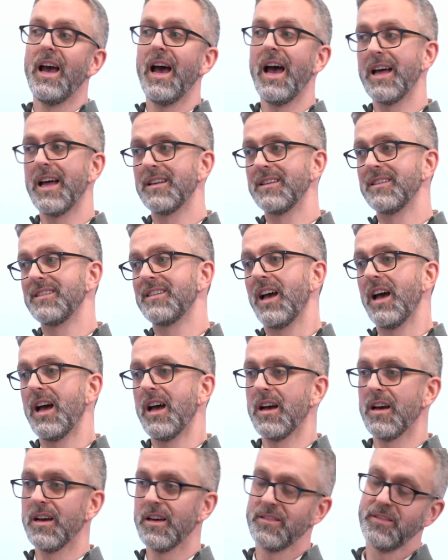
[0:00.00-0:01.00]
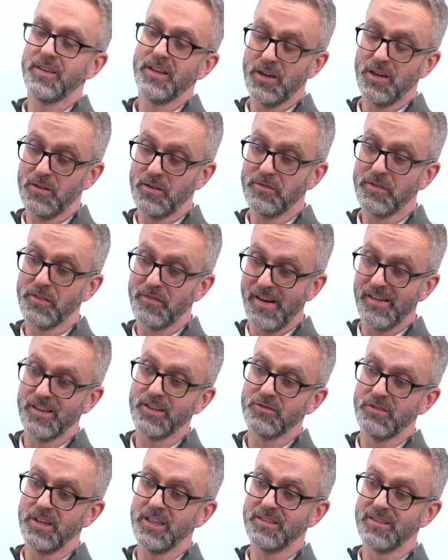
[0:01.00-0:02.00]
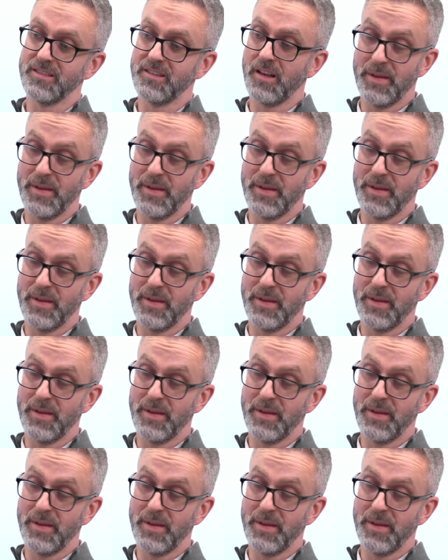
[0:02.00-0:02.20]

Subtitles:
and for various reasons.